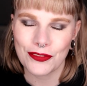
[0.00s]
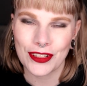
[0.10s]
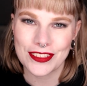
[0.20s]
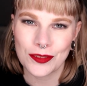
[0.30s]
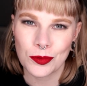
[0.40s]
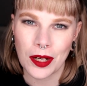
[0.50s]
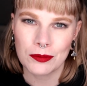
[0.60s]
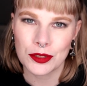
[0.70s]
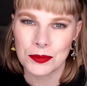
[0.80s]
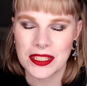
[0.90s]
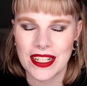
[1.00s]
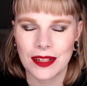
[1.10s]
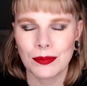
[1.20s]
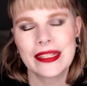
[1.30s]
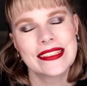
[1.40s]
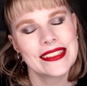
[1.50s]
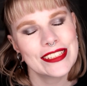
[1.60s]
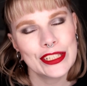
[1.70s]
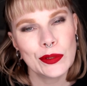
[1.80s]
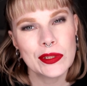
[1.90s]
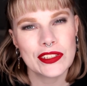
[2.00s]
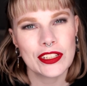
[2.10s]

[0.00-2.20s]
if you're not subscribing to my channel please do so